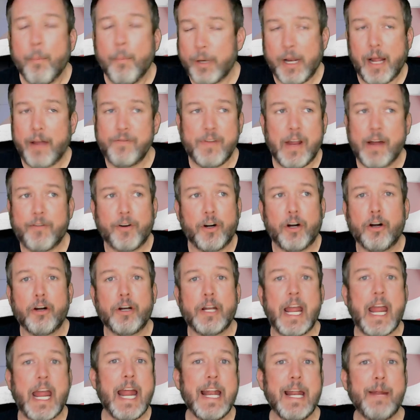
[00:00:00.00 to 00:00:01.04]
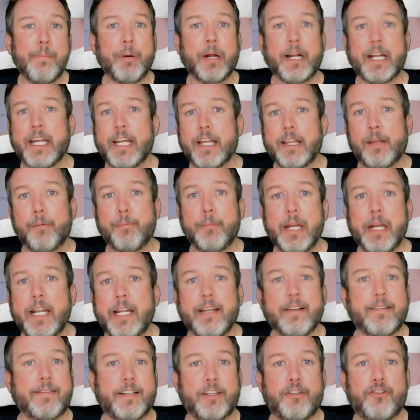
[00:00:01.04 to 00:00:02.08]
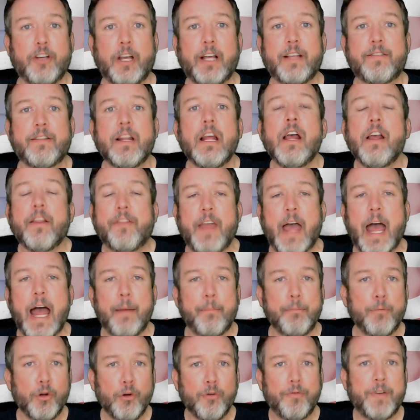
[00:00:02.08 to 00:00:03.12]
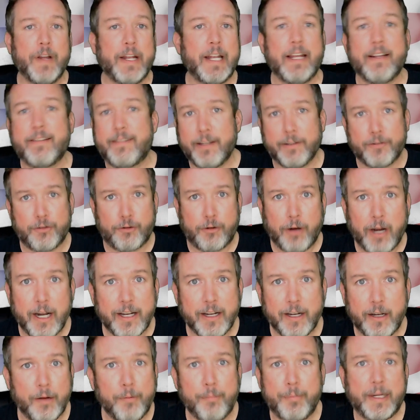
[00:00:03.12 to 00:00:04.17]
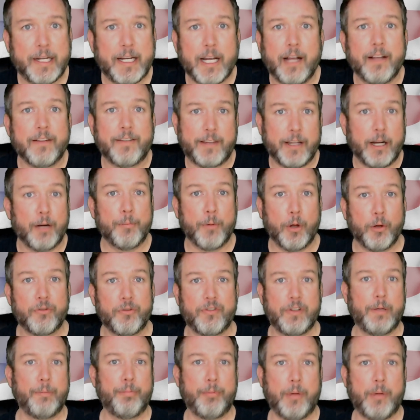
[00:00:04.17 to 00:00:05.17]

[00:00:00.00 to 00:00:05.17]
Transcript: but I've never heard anybody in the media suggest that movement is discredited because they're mostly